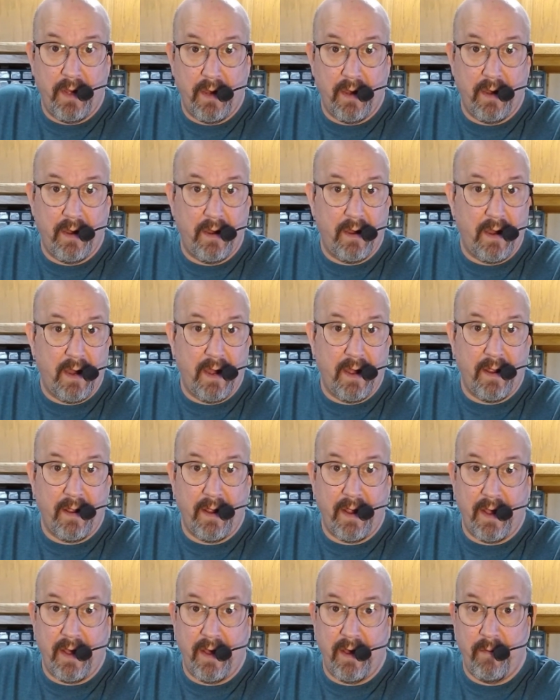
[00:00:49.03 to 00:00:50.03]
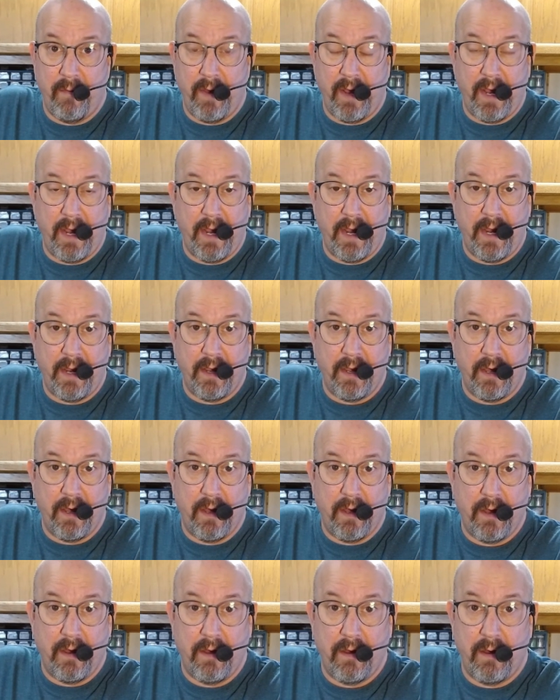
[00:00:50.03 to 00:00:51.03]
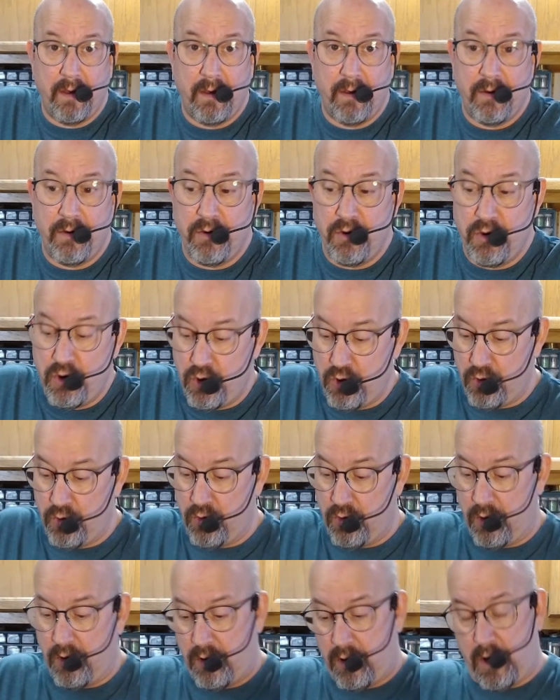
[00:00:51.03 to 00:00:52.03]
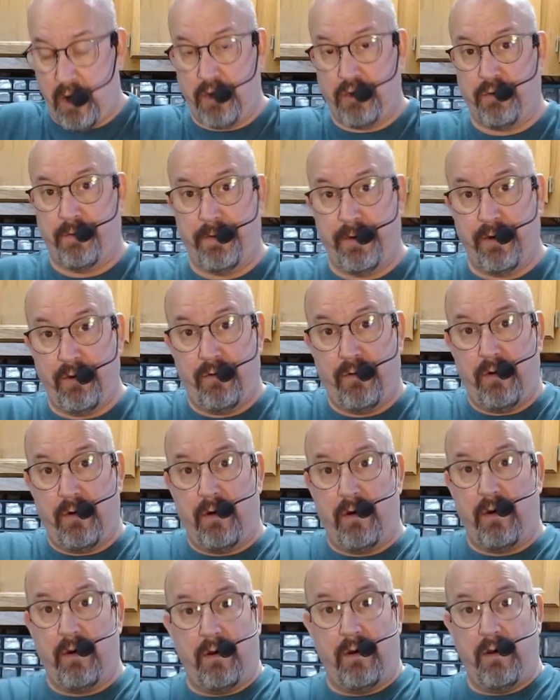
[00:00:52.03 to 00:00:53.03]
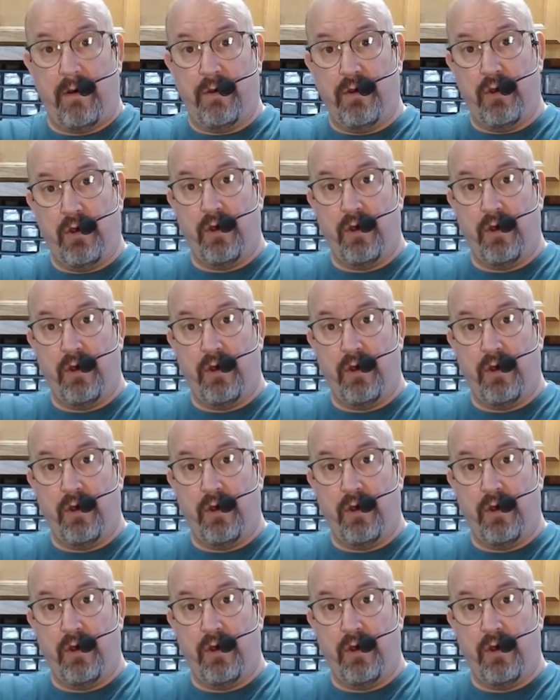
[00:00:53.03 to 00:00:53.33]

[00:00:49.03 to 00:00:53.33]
I am a new entrepreneur,